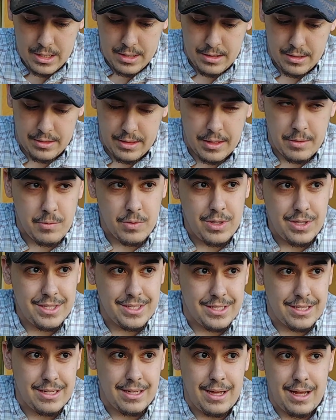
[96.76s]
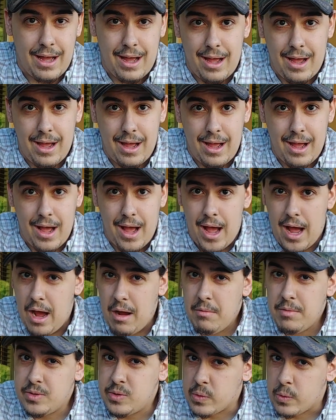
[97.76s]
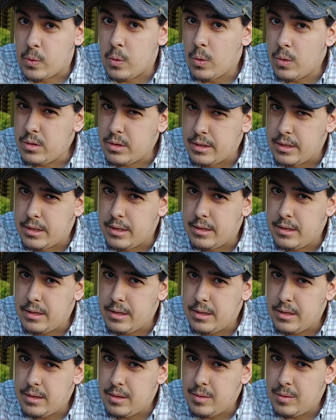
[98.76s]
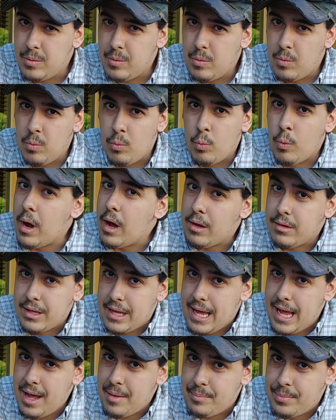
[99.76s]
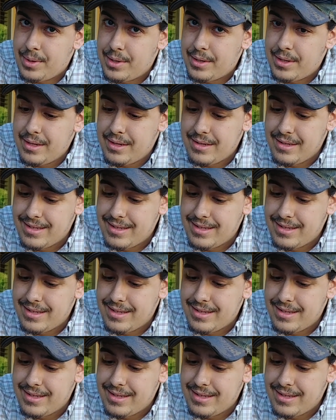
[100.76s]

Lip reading: The thing was, I was recording it while it happened.